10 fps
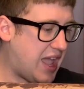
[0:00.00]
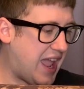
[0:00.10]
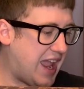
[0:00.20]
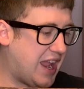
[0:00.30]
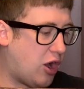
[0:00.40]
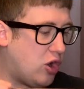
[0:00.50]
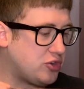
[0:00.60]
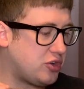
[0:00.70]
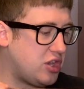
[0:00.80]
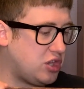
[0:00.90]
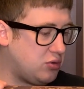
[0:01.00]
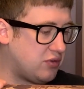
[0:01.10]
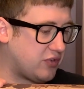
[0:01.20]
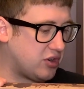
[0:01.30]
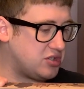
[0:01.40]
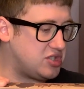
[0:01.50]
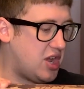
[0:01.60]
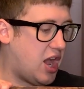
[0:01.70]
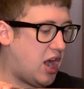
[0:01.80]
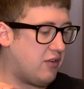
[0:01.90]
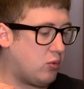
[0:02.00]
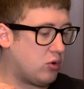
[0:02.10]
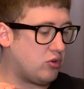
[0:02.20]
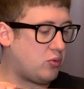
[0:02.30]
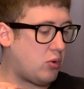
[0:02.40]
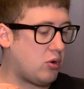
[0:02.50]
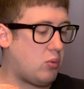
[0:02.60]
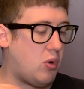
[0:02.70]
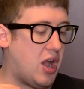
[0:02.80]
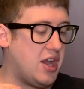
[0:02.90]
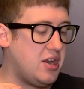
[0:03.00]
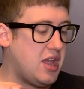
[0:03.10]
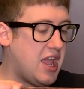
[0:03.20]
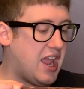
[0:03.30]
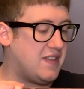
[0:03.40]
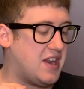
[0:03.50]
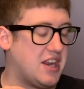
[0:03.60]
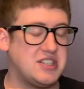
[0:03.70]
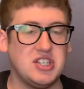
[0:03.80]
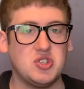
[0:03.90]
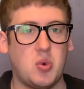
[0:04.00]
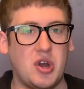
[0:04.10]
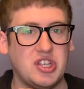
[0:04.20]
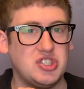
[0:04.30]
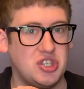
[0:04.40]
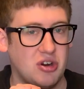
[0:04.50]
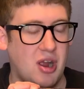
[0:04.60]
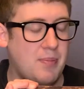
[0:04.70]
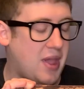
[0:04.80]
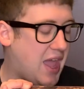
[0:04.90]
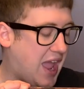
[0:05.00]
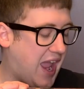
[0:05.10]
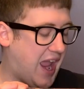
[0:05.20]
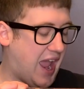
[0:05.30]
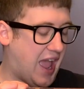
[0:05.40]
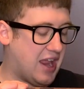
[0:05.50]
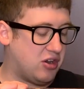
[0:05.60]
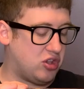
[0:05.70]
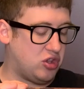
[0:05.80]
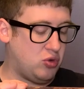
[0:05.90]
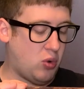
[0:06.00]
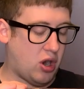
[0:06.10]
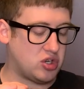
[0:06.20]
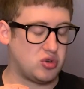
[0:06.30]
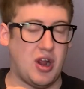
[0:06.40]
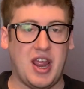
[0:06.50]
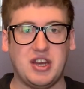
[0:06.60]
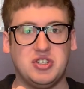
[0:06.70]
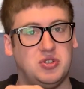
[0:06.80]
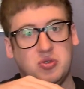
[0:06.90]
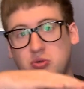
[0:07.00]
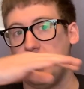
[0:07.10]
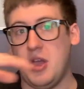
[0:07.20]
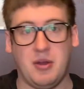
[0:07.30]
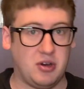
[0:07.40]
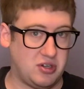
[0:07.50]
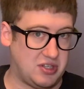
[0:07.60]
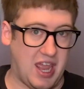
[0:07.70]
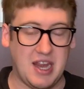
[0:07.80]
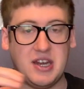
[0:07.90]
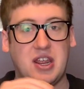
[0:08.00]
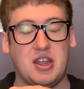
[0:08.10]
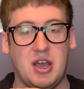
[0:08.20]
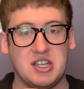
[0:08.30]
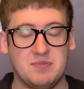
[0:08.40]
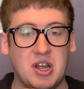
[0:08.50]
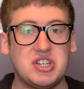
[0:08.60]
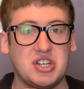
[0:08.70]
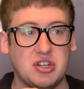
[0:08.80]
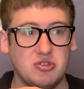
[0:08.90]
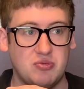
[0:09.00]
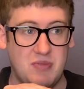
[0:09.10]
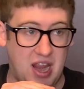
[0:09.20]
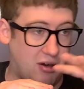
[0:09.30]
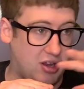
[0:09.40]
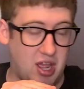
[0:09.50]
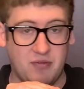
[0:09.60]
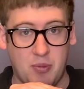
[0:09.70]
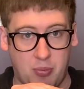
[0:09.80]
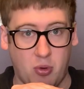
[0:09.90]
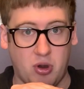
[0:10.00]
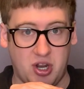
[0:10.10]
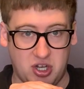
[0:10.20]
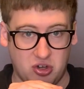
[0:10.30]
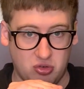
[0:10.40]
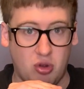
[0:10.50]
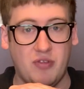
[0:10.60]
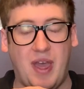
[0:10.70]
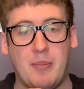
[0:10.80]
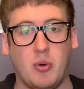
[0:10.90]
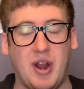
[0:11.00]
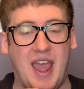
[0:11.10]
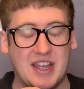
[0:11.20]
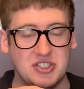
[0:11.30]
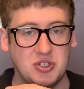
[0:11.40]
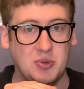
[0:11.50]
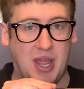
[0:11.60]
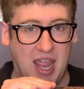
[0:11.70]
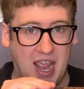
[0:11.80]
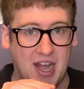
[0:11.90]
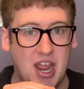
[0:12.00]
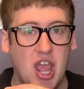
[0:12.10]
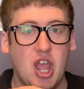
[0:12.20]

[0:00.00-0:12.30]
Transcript: a alternate universe of World War One in the 1920s Europe, and you are trying to gain as much area of the board and control of that board as you can.